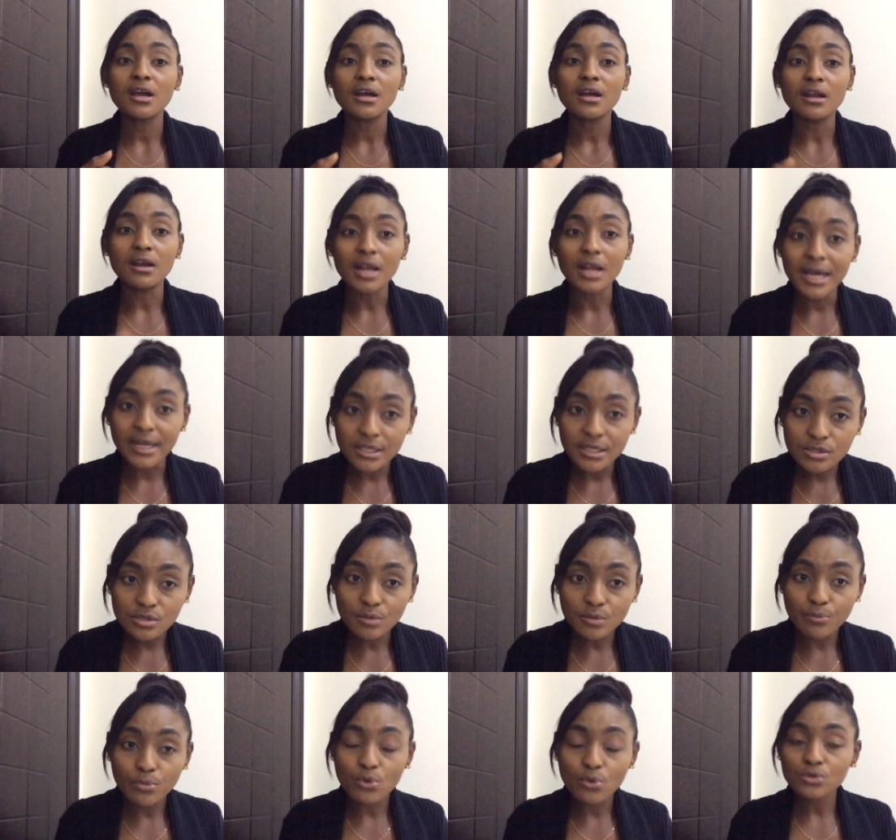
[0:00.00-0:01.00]
learning
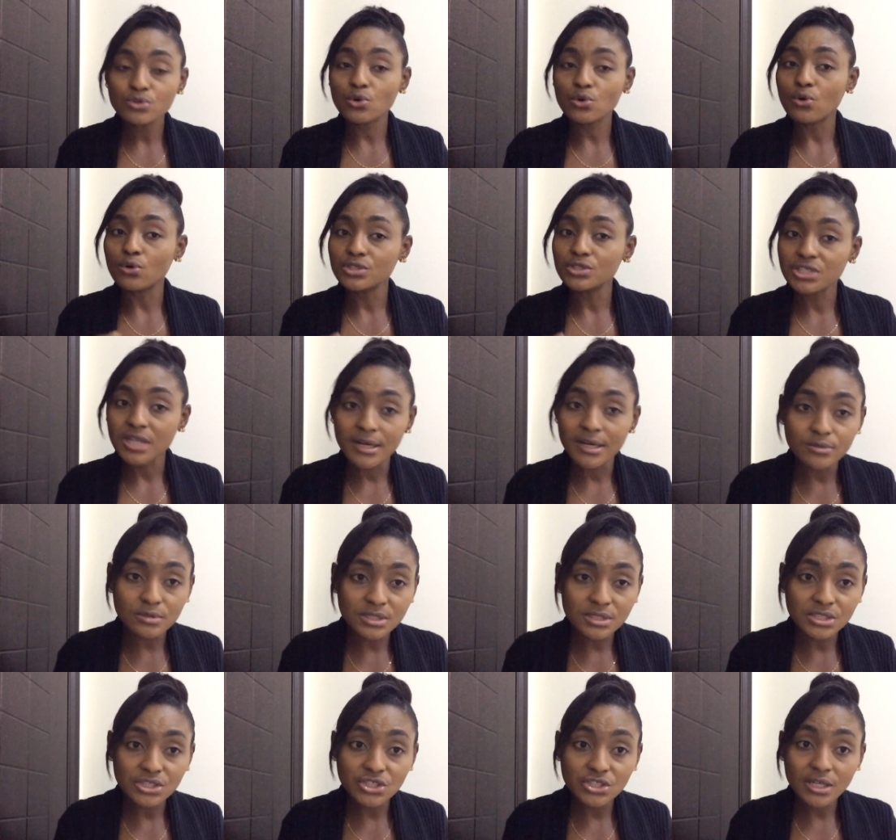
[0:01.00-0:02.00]
support or shadow
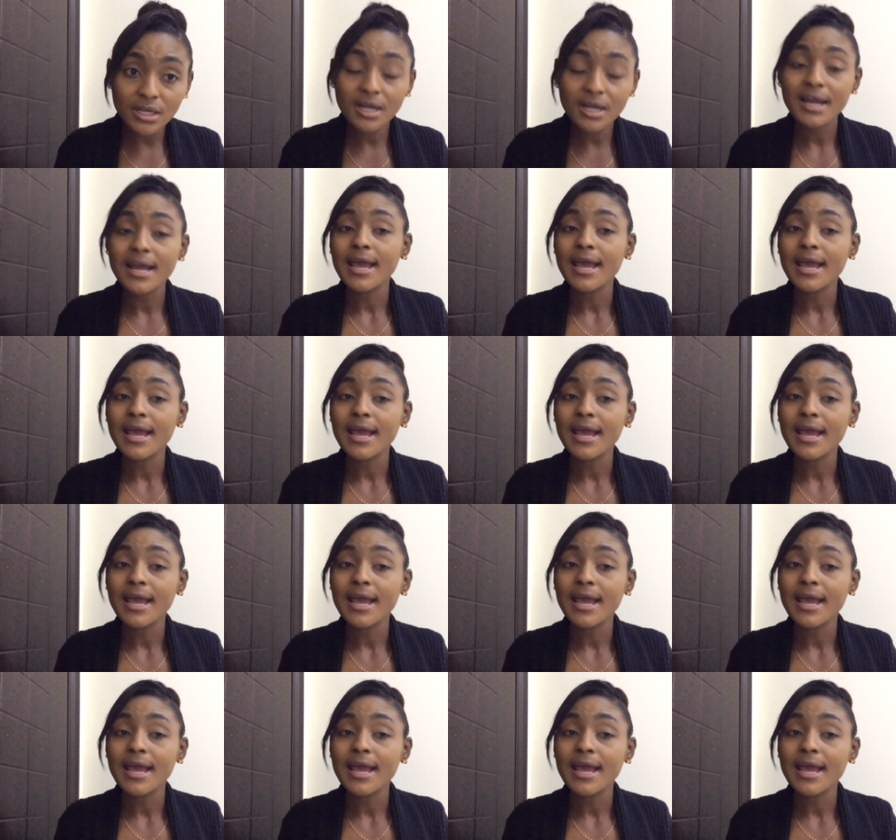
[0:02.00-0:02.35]
teacher.